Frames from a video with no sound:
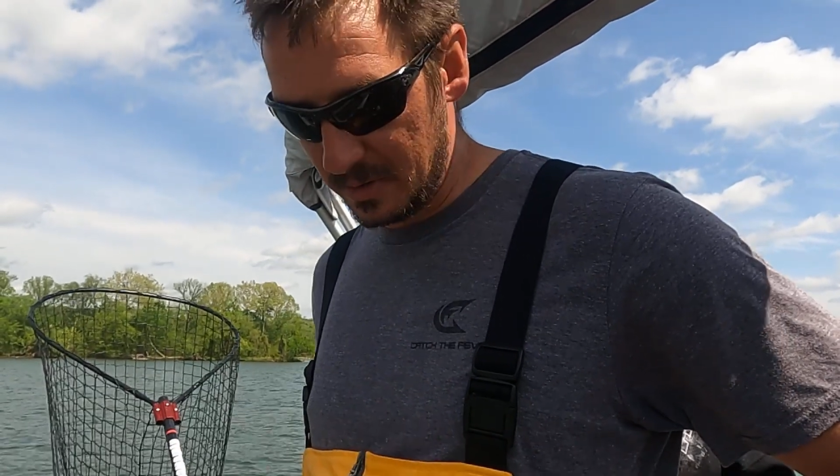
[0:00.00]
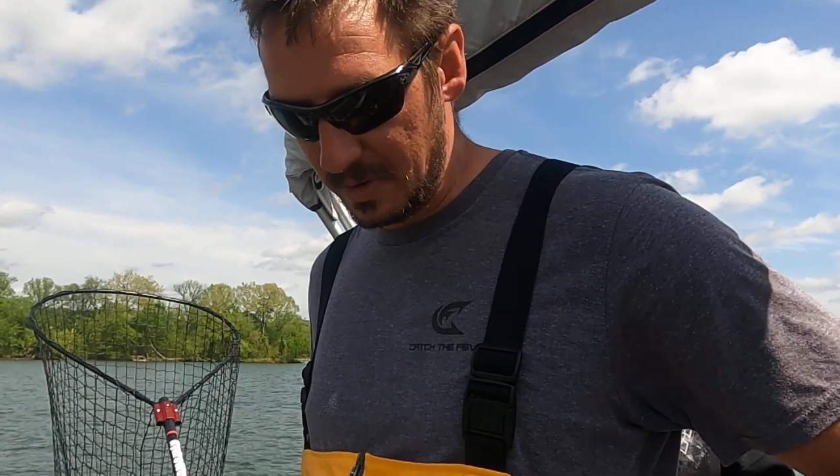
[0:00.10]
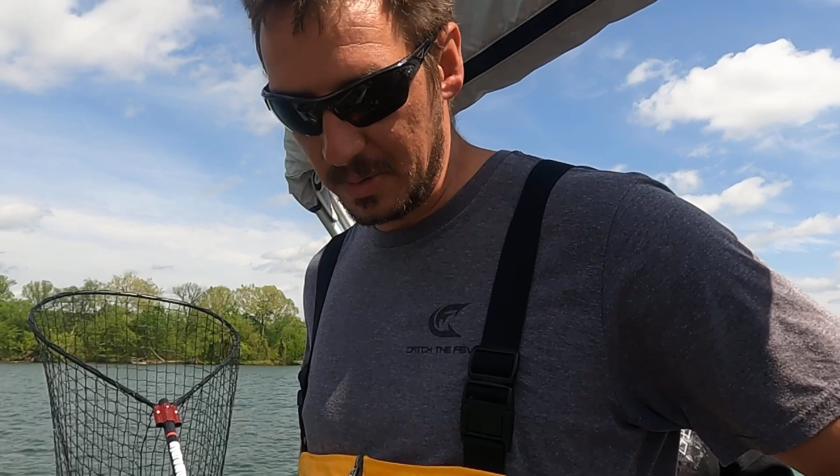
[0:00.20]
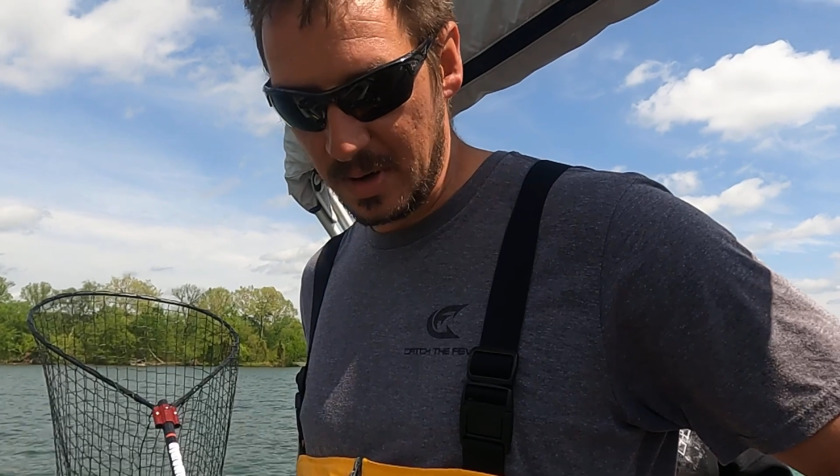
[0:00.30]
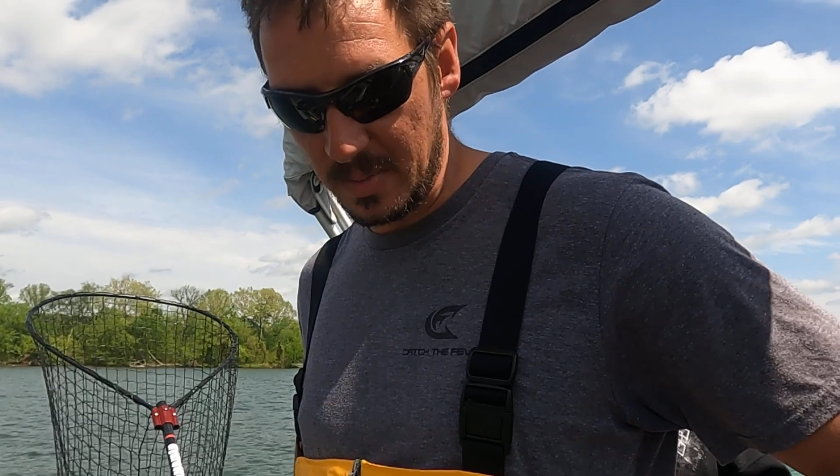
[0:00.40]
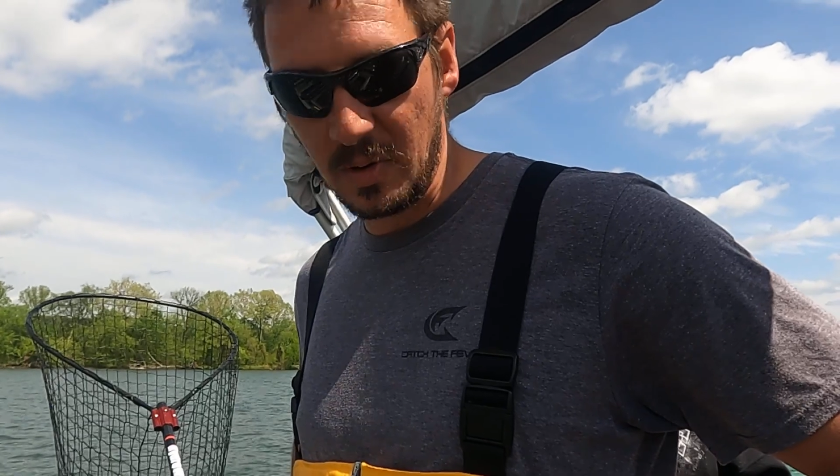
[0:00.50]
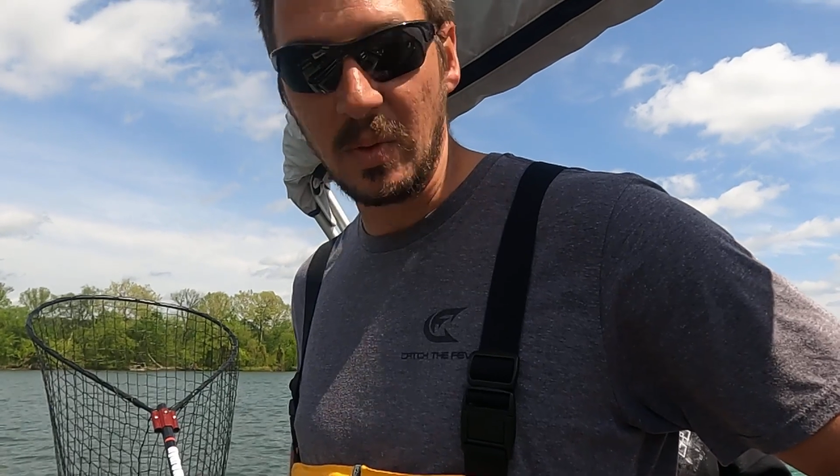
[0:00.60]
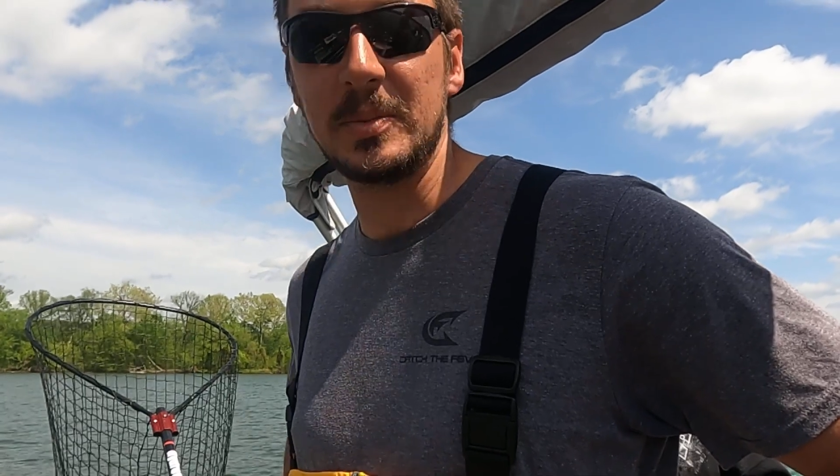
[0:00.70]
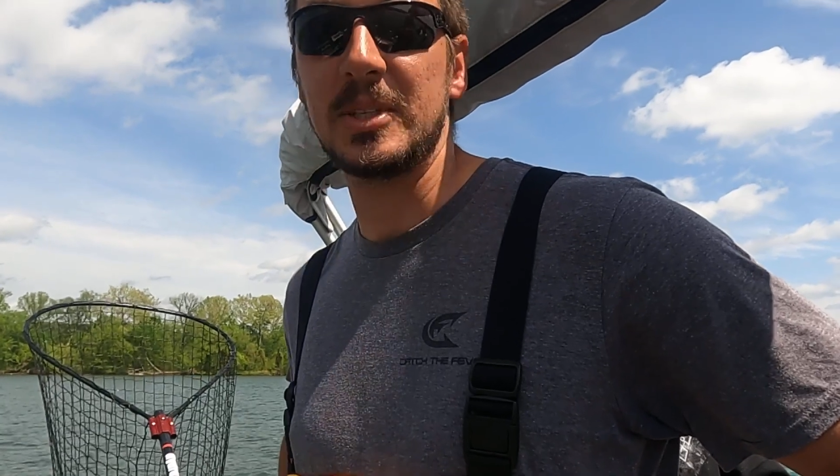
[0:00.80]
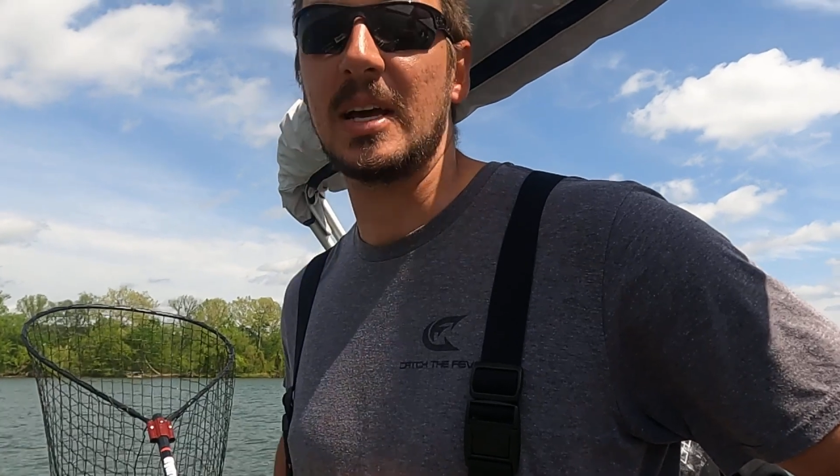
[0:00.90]
phone number, and
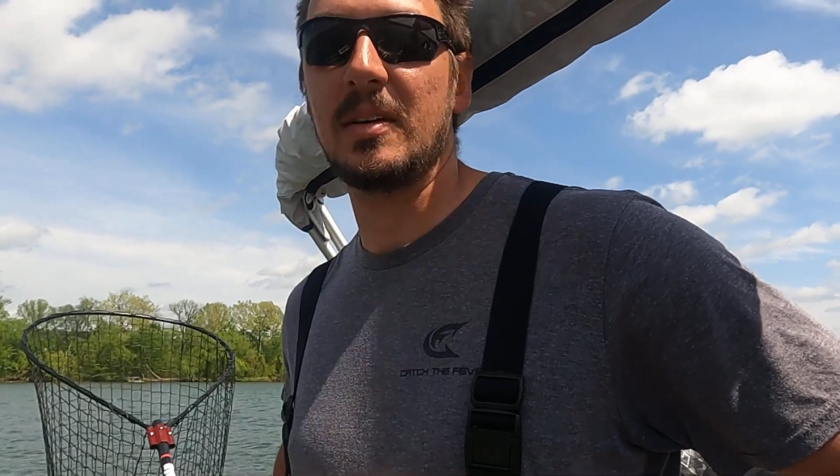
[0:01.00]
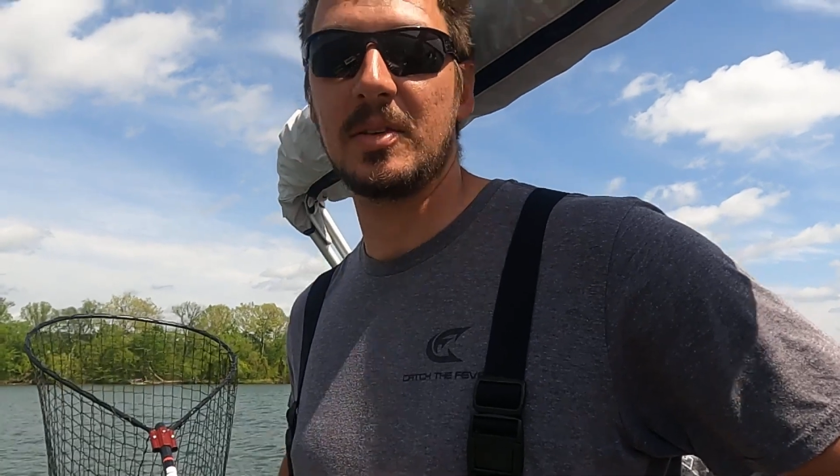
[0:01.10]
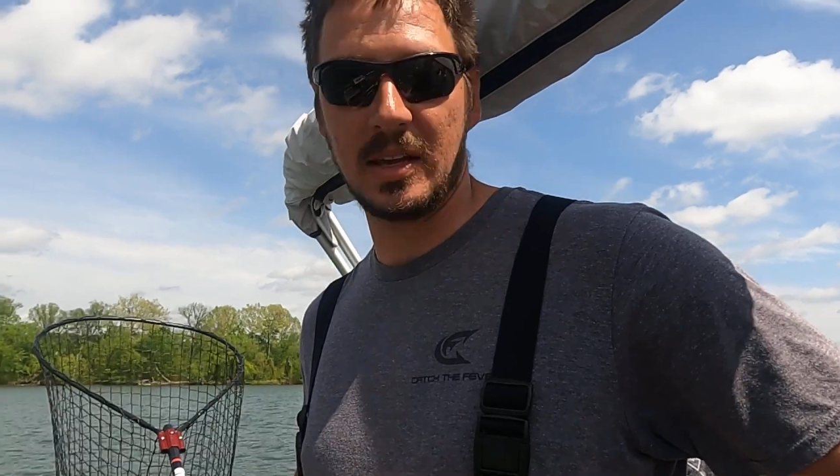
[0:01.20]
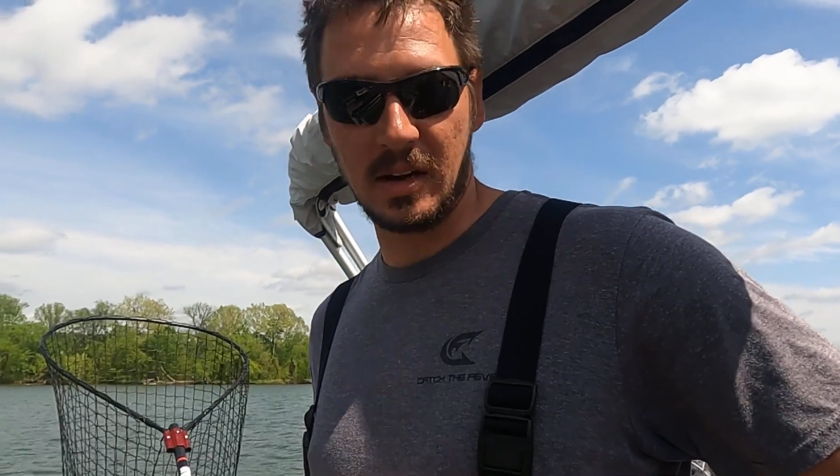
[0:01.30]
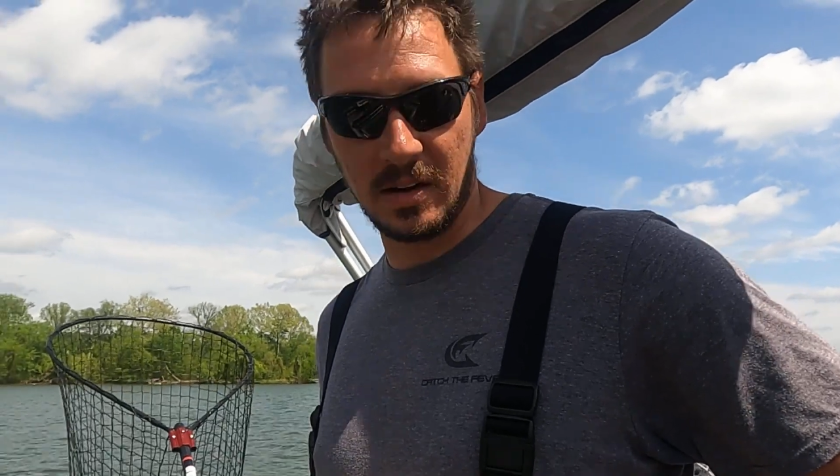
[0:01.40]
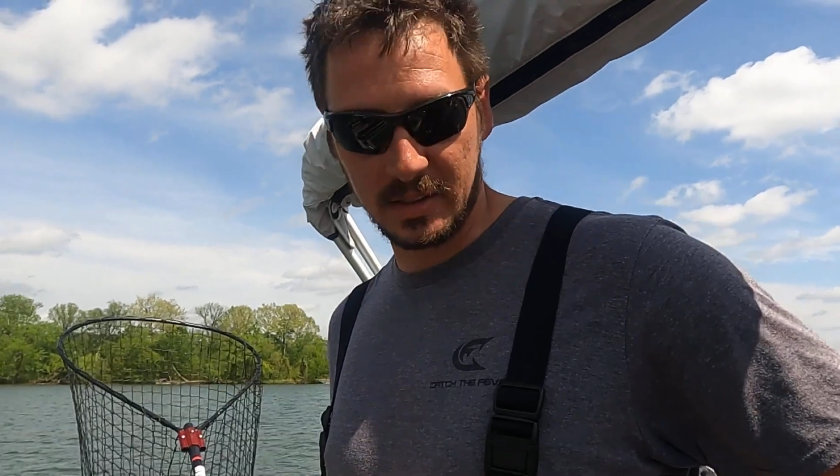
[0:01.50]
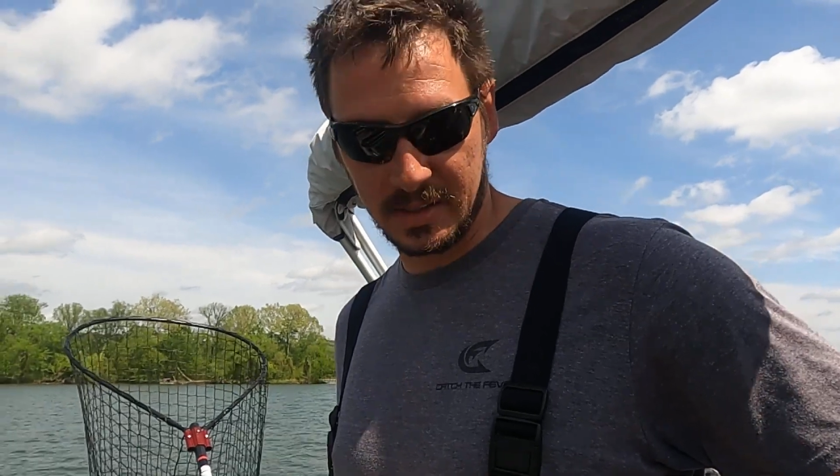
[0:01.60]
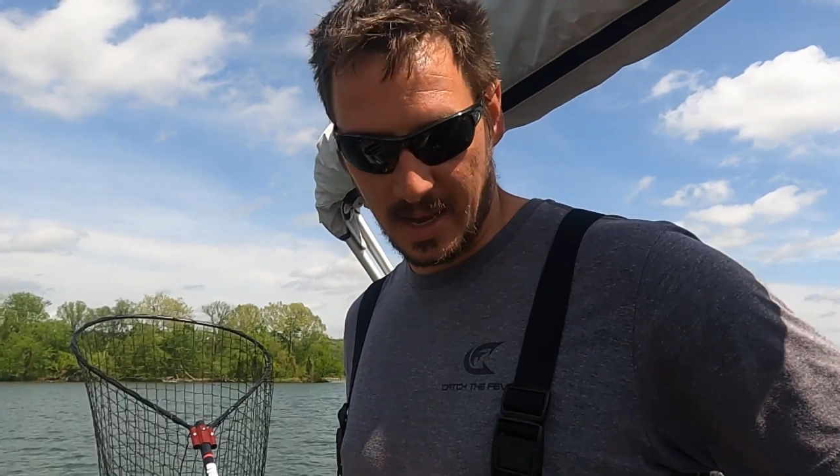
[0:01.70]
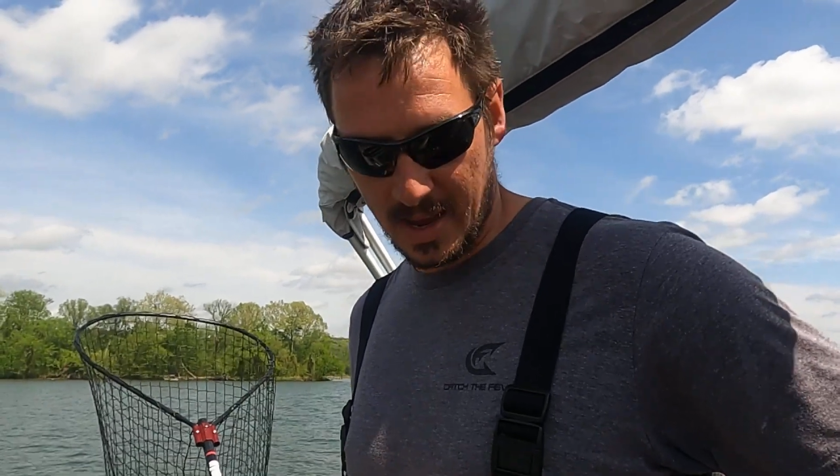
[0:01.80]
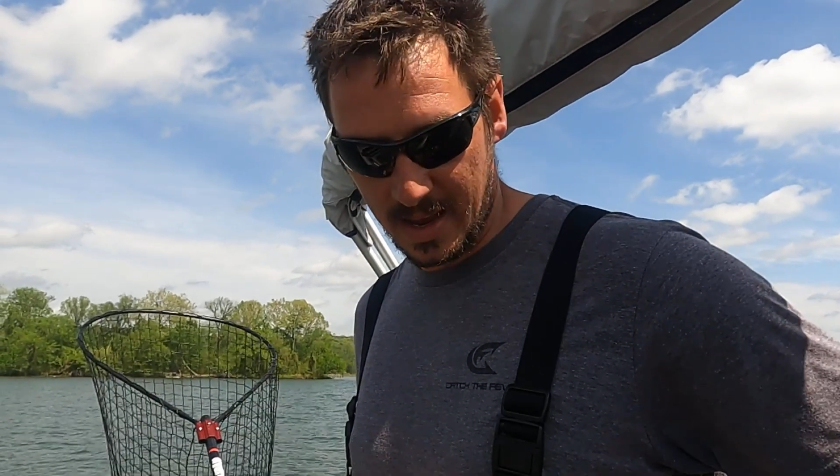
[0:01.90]
website, everything on the
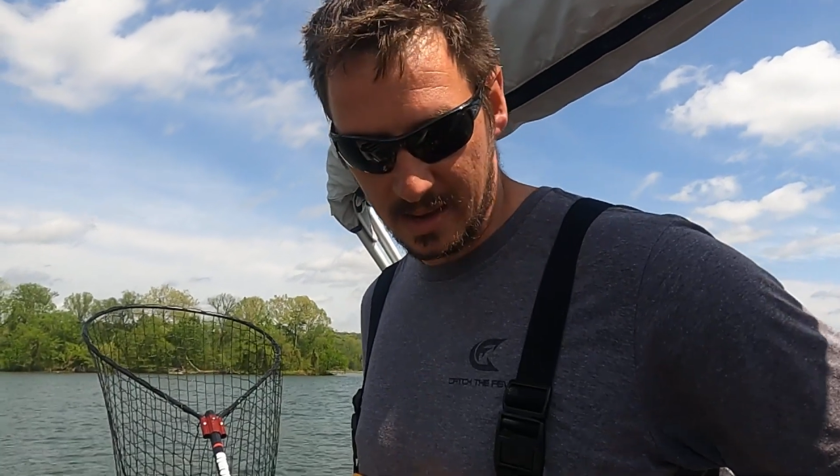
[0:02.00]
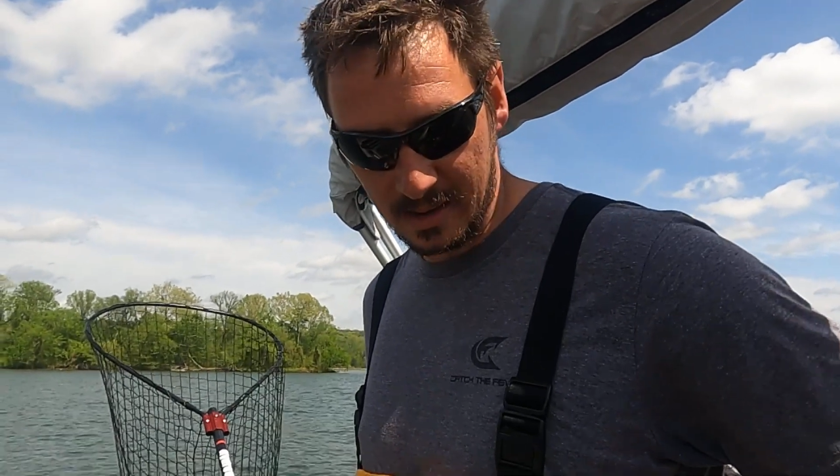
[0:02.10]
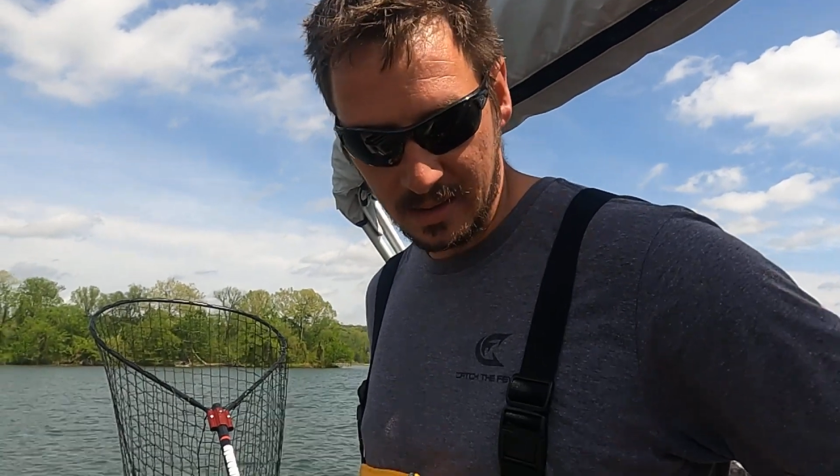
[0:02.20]
tag.